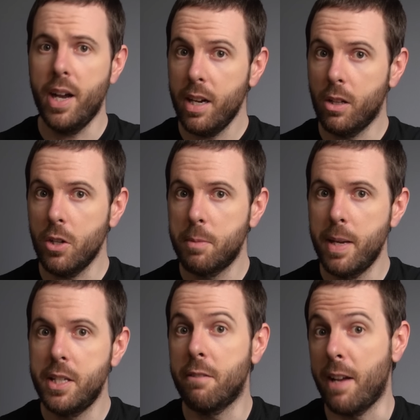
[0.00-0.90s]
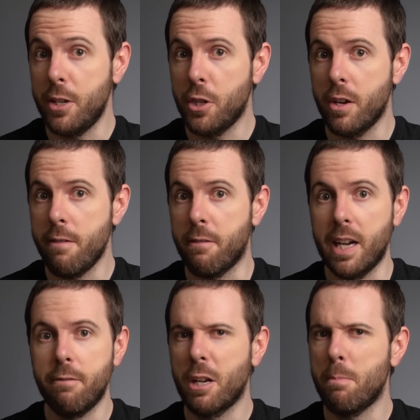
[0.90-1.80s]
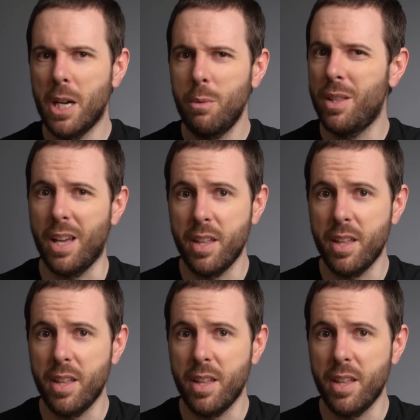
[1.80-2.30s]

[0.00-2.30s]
higher clock speeds of H35 combined with